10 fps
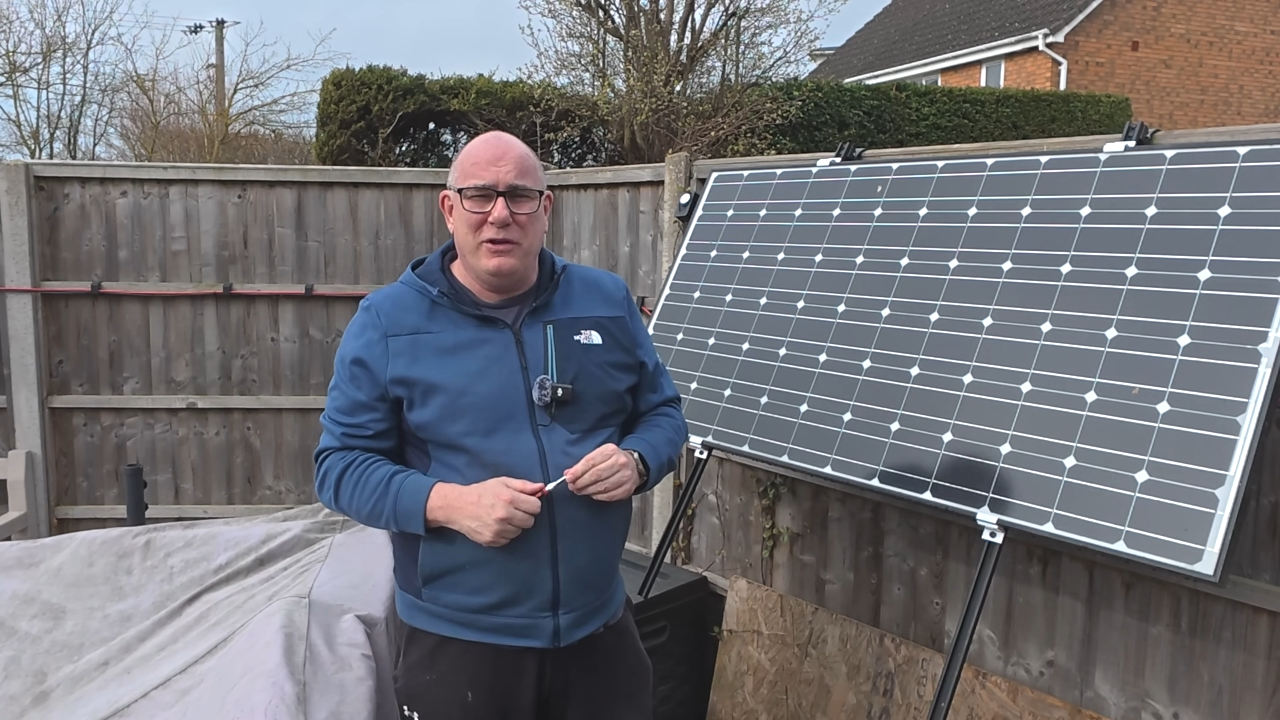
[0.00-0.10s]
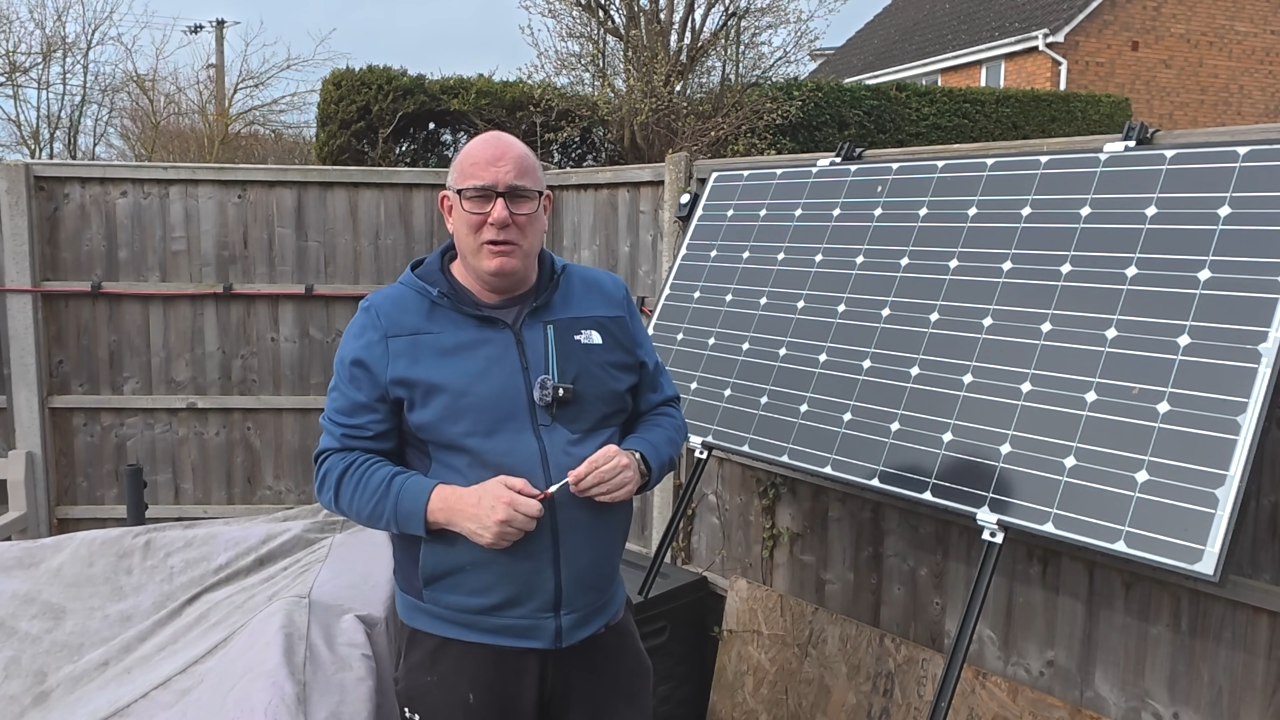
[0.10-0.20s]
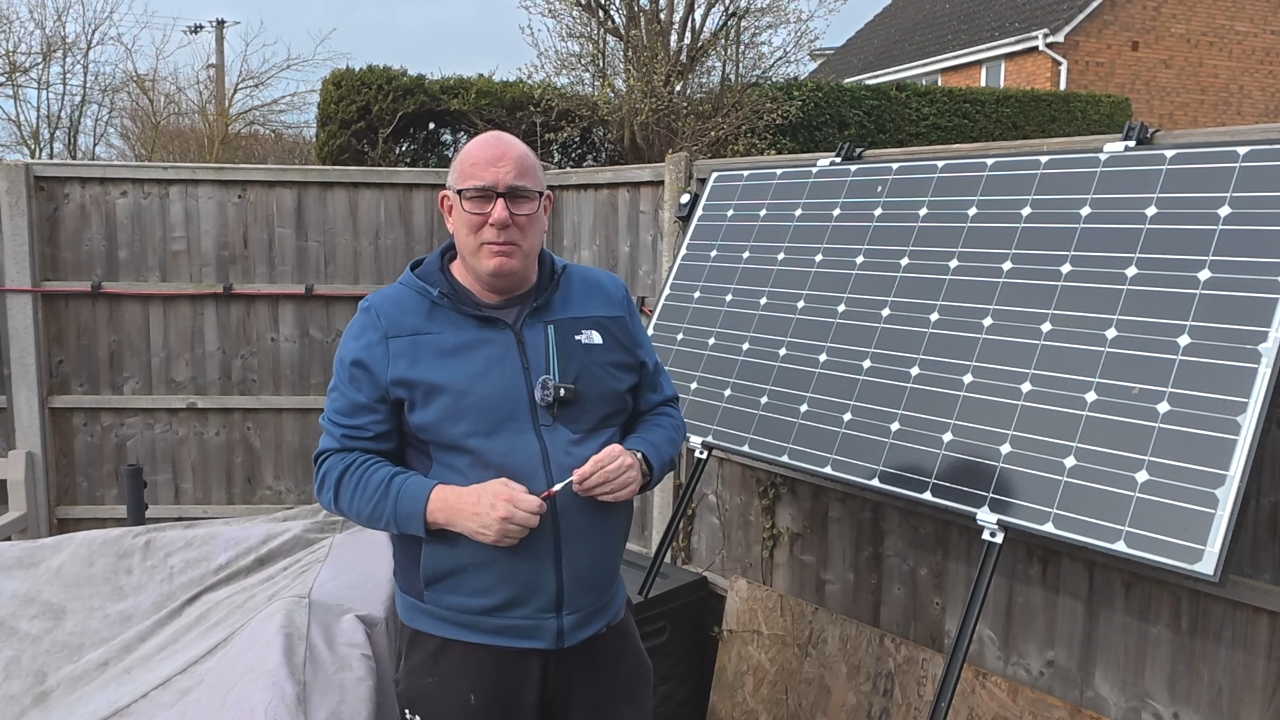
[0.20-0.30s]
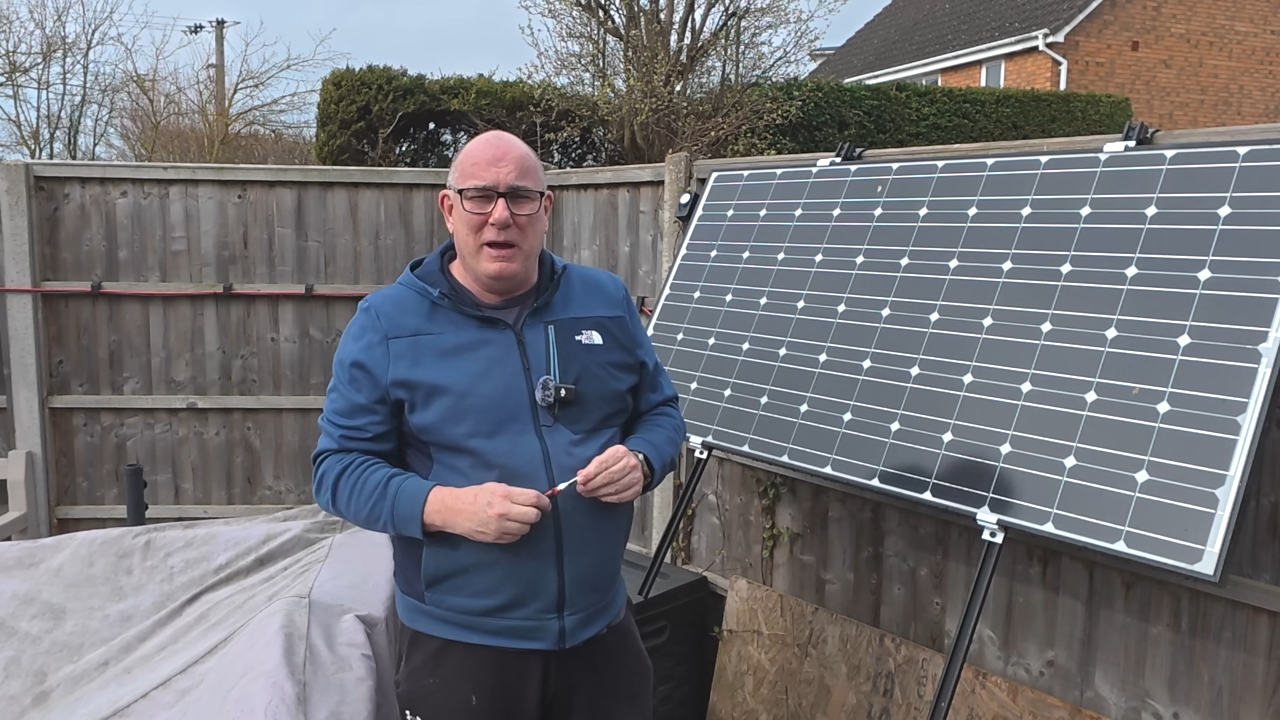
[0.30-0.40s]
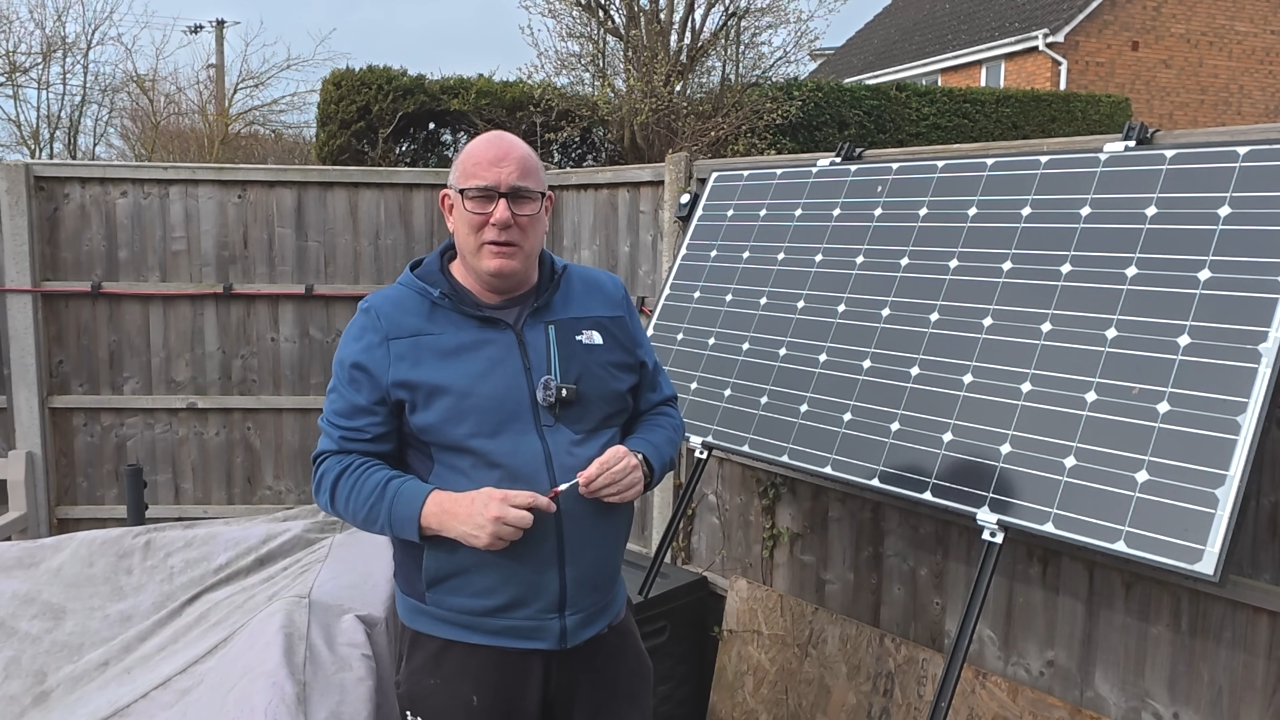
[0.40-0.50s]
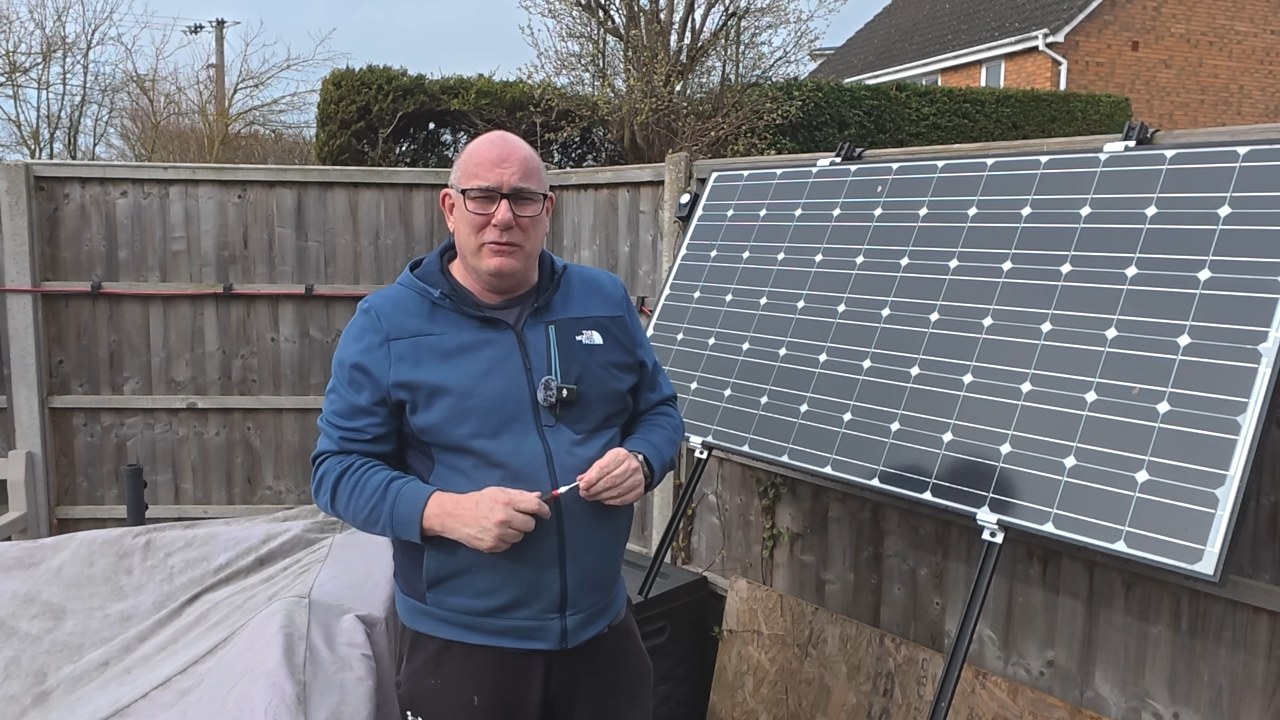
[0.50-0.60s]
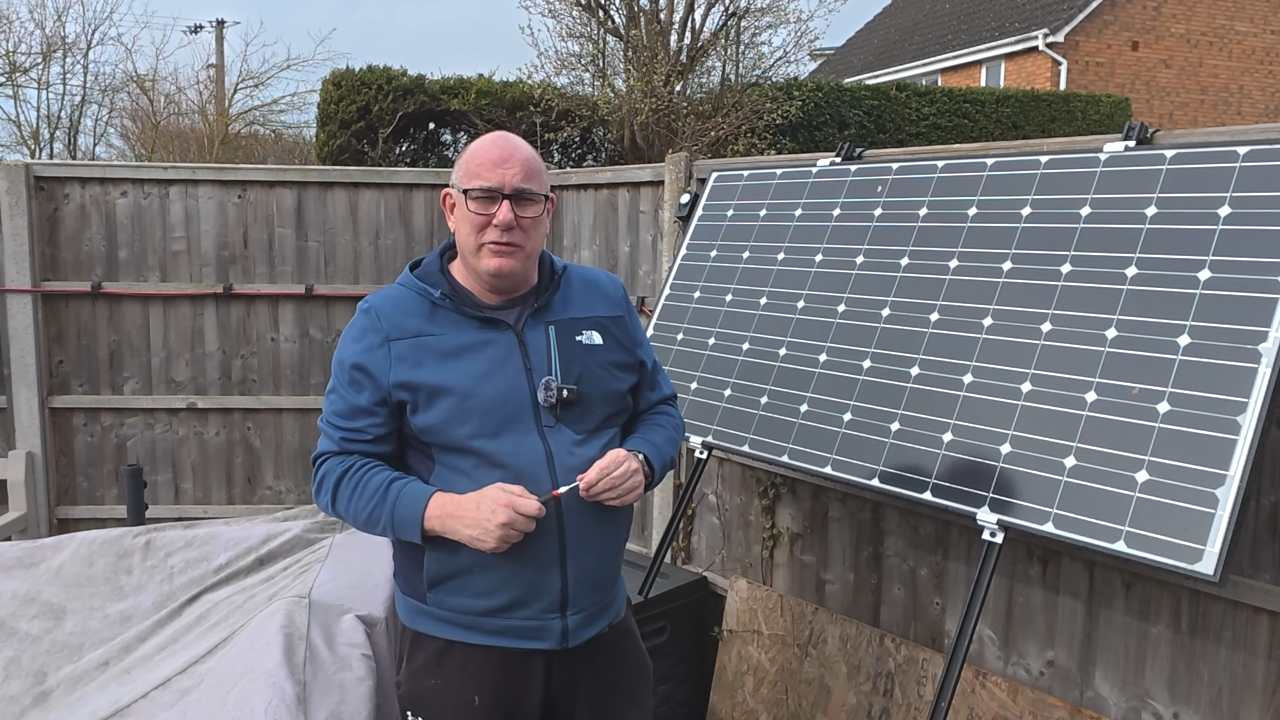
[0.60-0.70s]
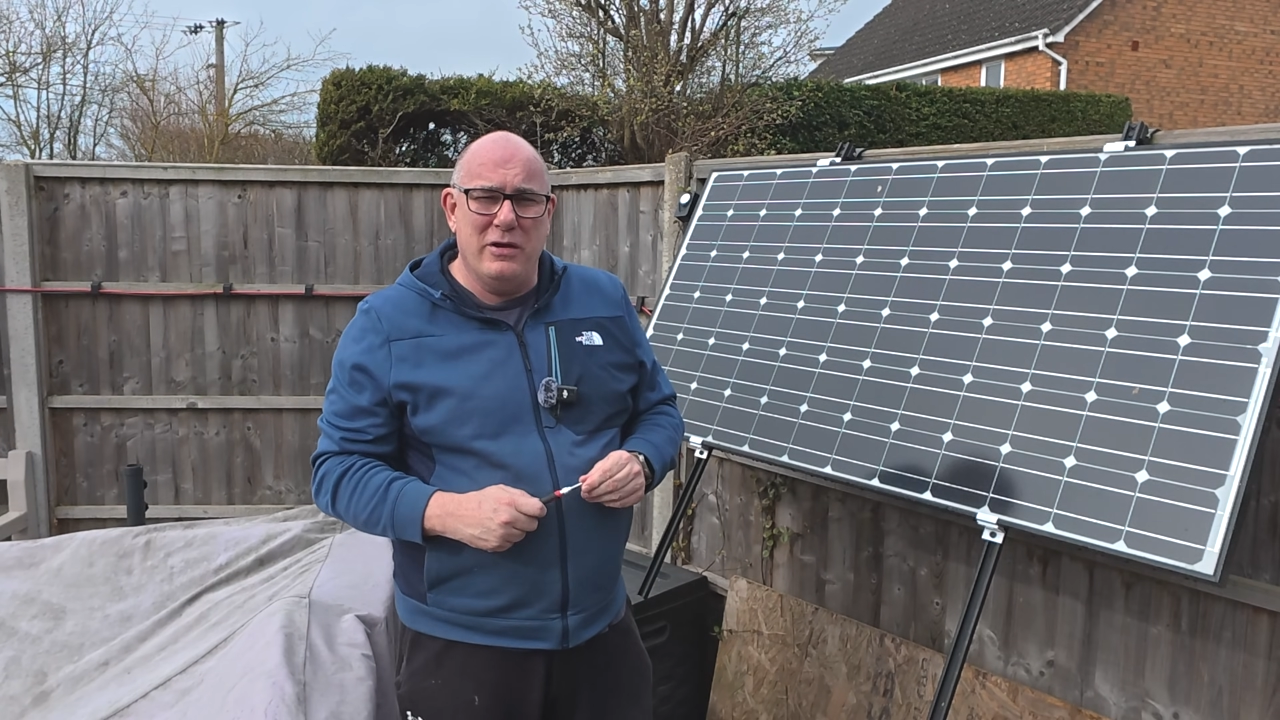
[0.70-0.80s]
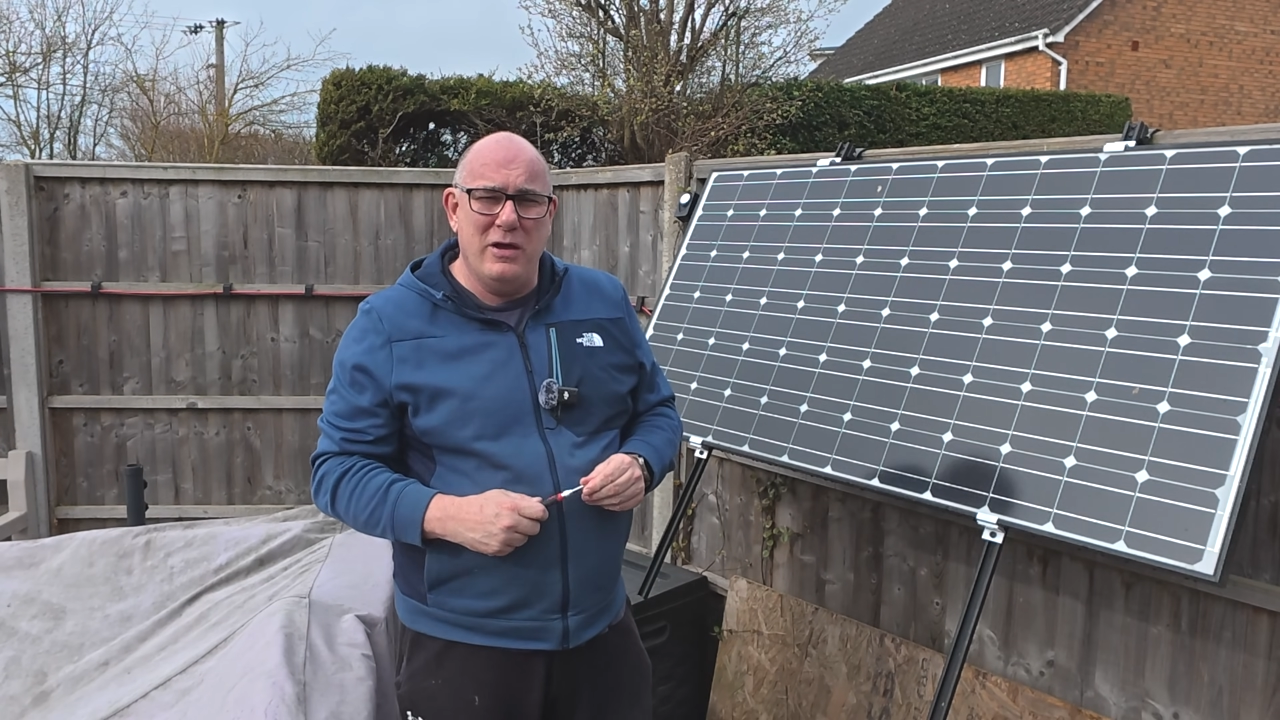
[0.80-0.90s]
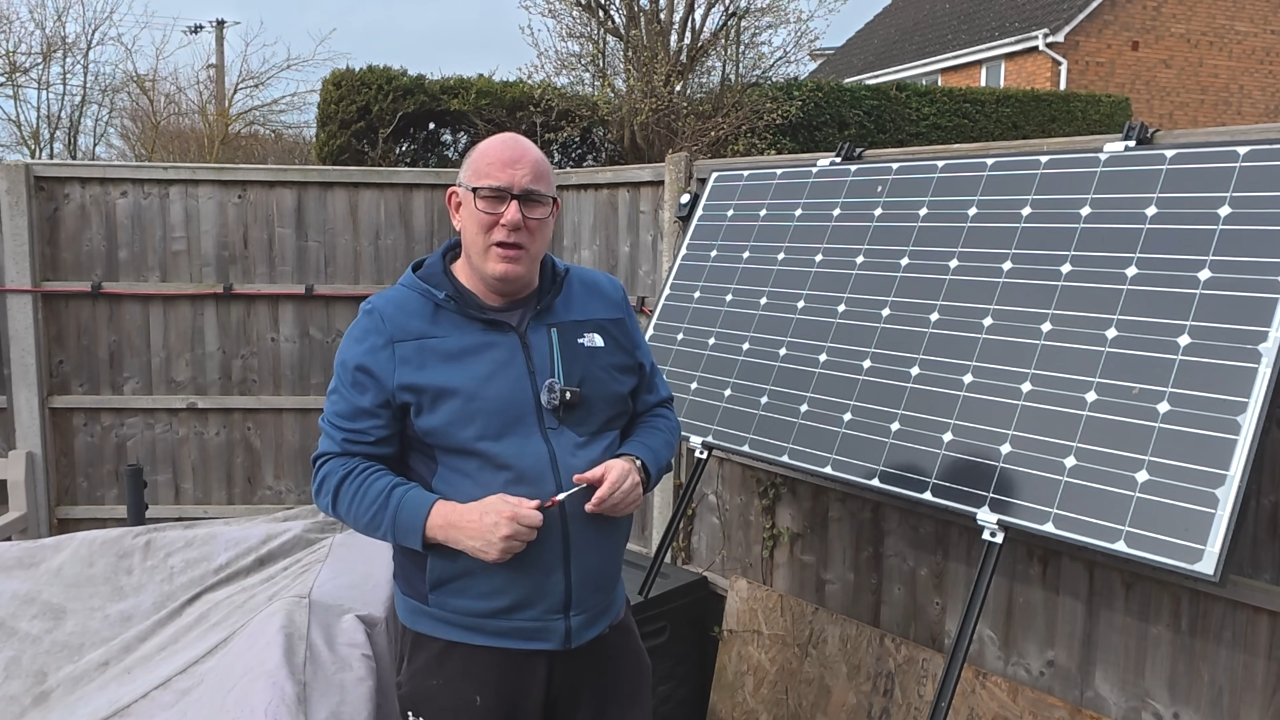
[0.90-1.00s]
solar
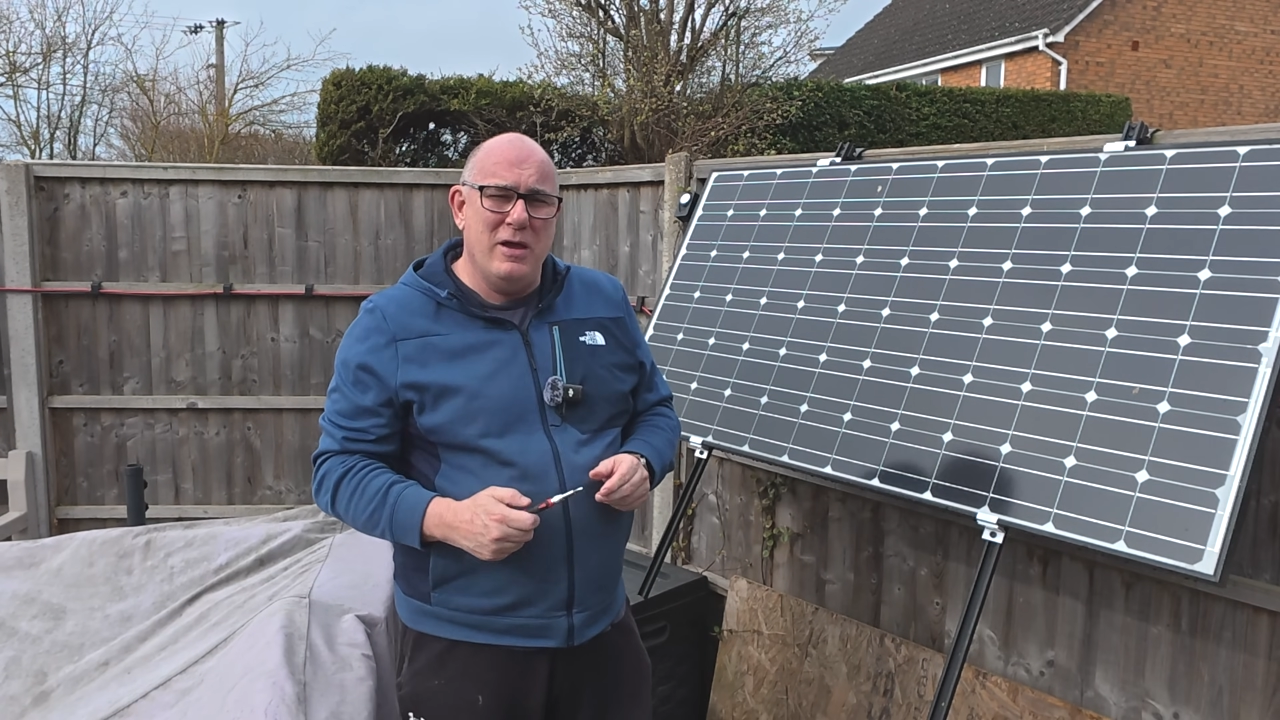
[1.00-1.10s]
panels,